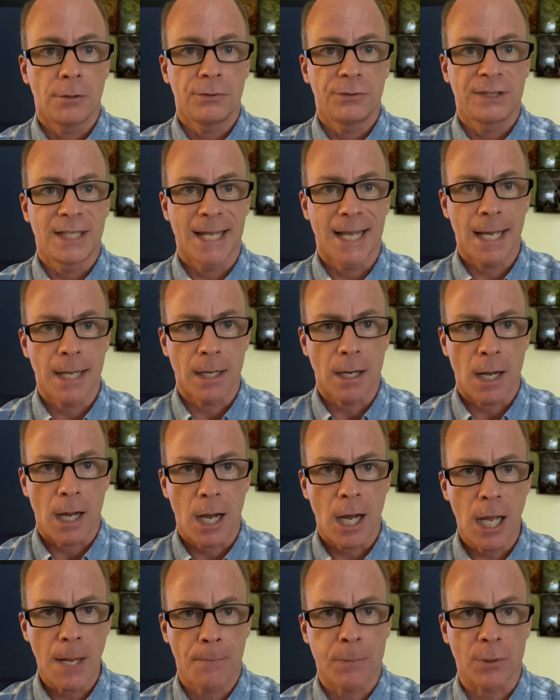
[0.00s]
To get
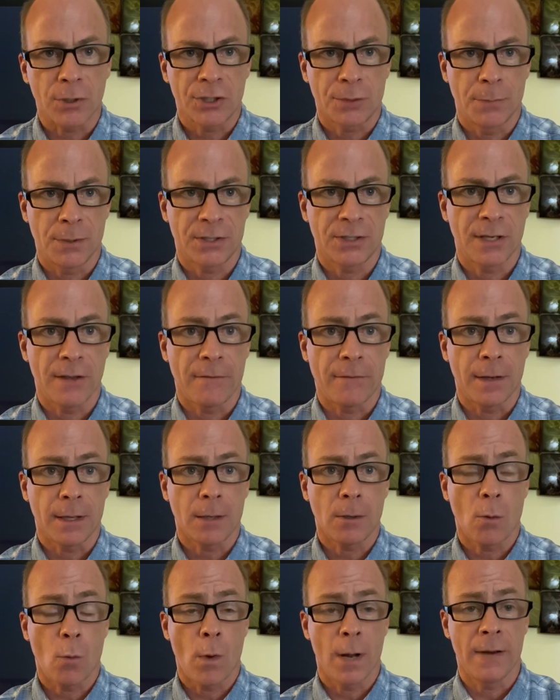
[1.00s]
hyper-specific
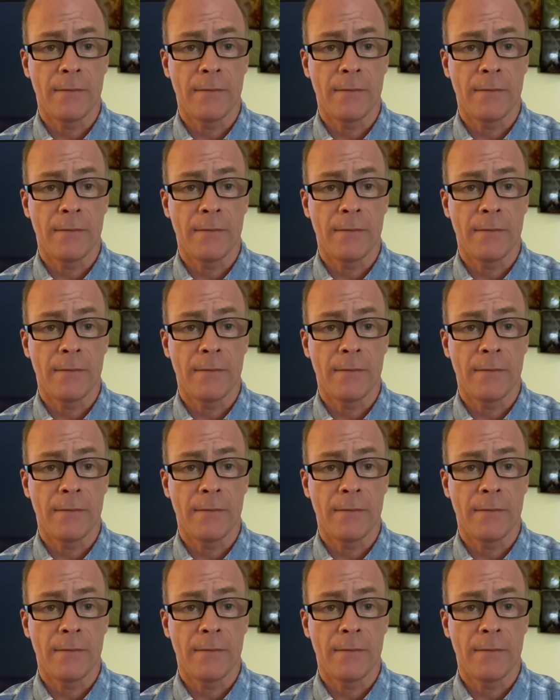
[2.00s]
when